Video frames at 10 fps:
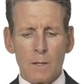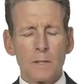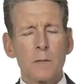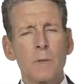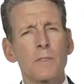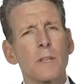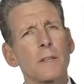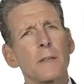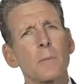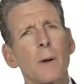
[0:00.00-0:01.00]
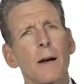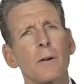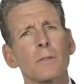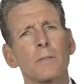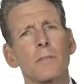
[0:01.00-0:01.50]
Need to be thinking
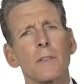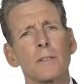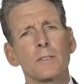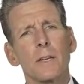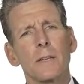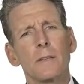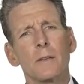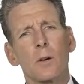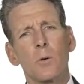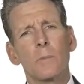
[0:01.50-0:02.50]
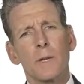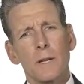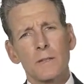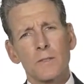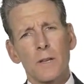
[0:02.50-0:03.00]
about things like the equipment
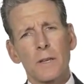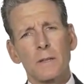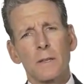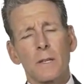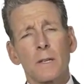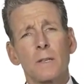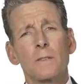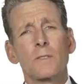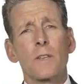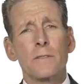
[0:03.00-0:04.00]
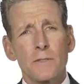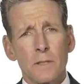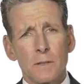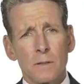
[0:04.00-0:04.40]
on site, safety,